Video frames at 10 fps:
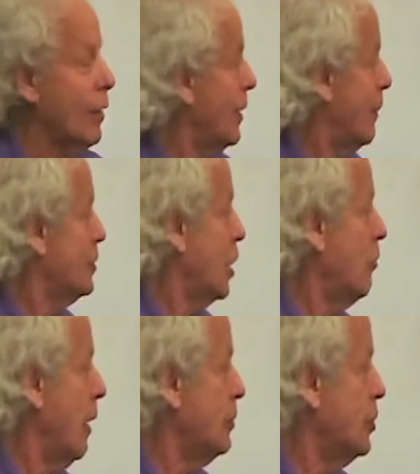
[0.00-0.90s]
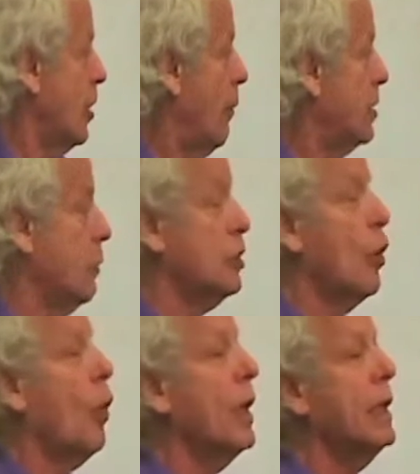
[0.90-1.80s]
I don't think it was corruption so much, it was the
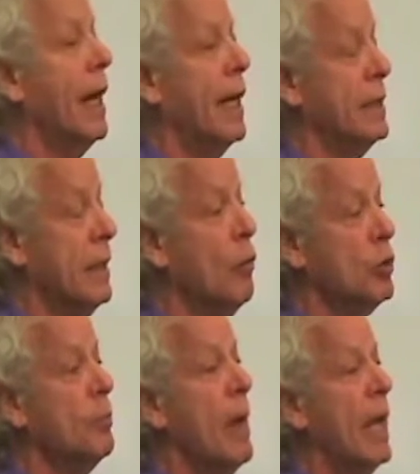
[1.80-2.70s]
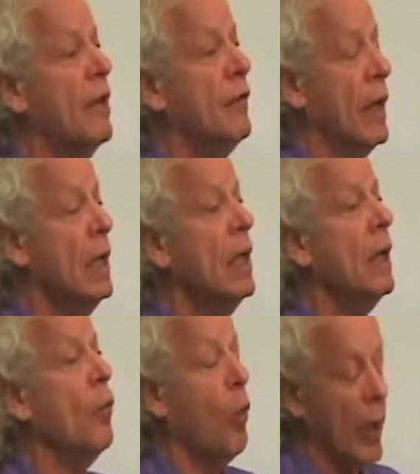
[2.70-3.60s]
organizing, which many of the
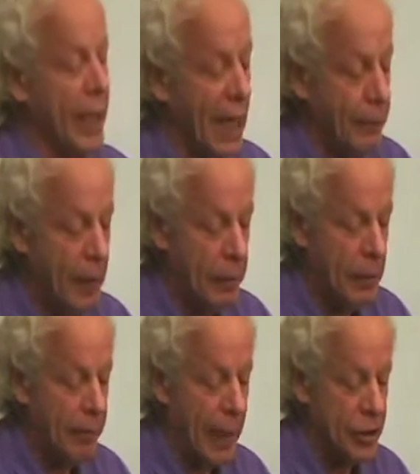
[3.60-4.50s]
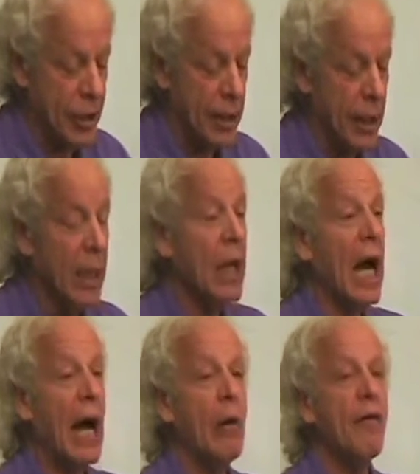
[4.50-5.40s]
Watergate people had mentioned.
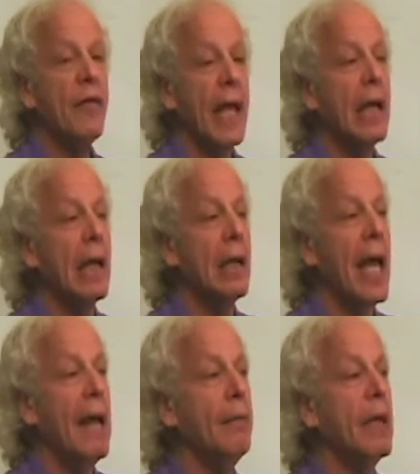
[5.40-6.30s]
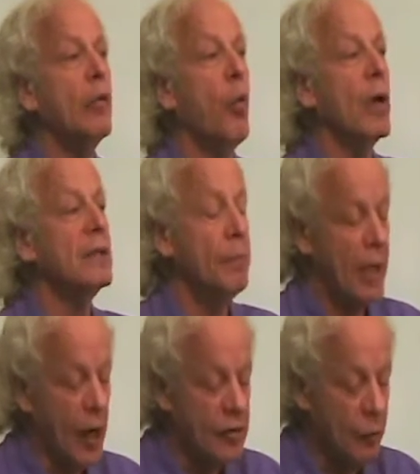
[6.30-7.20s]
However, they claimed it wasn't
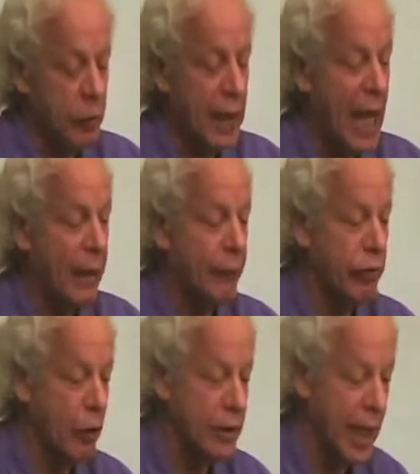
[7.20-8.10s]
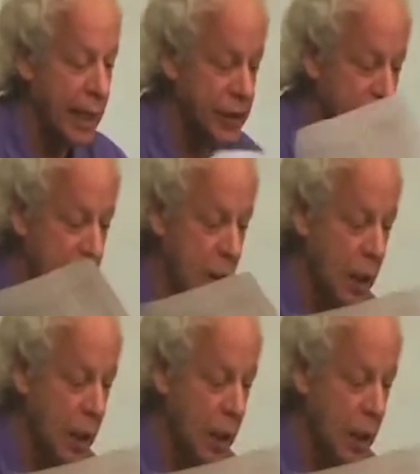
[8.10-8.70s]
because of planned protests,